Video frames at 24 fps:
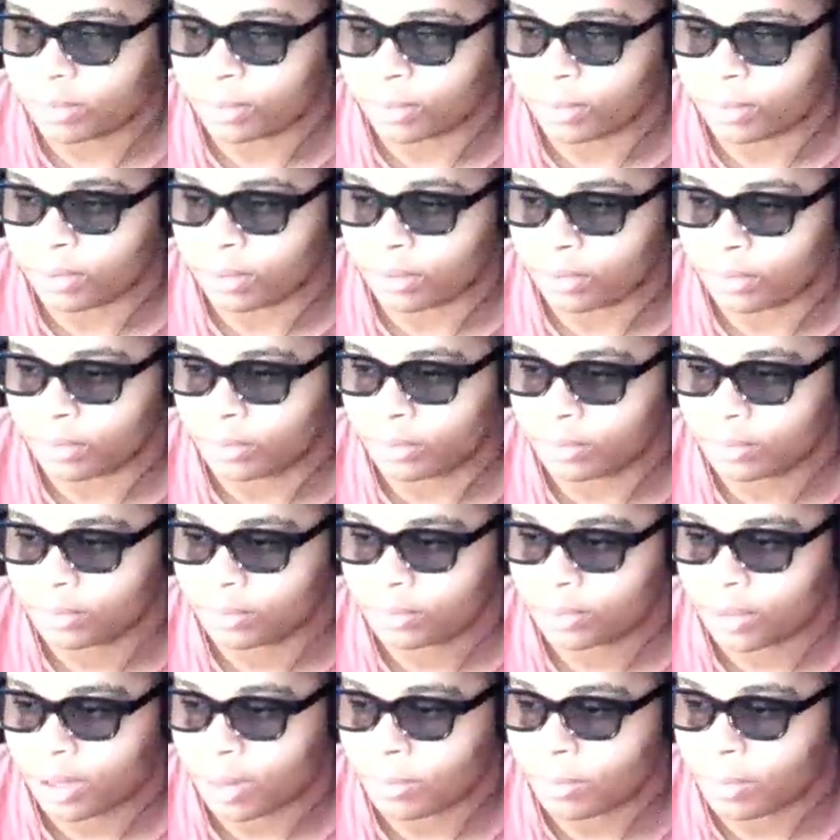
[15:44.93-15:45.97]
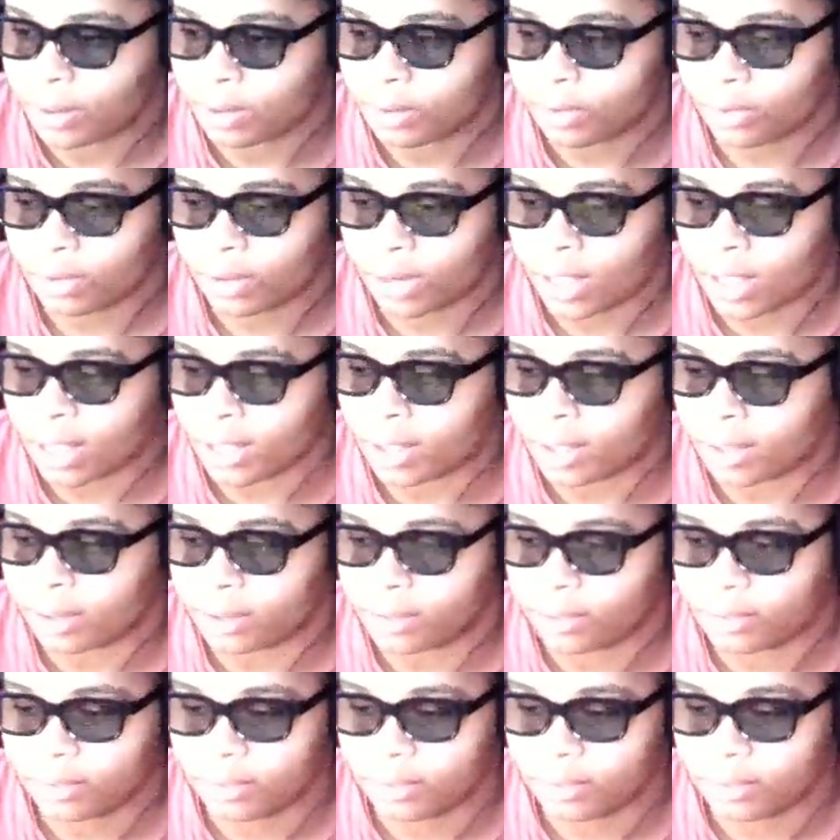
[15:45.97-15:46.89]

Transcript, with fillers: bro. I'm not gonna lie.